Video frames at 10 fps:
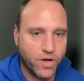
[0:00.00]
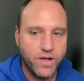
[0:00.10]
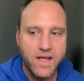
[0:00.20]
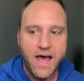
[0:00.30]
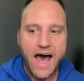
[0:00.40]

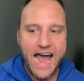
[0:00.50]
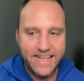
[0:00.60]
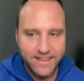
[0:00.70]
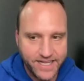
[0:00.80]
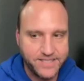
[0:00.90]
So
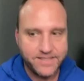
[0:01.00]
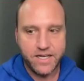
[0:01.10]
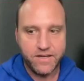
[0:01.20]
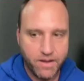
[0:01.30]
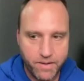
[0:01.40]
I
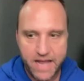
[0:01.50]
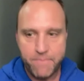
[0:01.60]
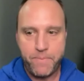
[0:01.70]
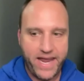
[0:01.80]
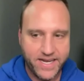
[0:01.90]
listen
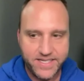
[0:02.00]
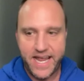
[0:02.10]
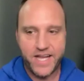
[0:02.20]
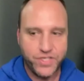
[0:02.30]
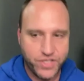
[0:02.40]
and pay
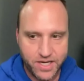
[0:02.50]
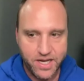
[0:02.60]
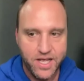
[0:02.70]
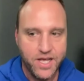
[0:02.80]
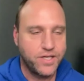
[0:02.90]

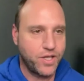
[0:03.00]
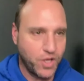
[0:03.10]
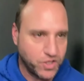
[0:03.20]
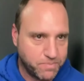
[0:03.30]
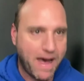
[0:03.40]
attention to
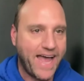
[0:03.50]
those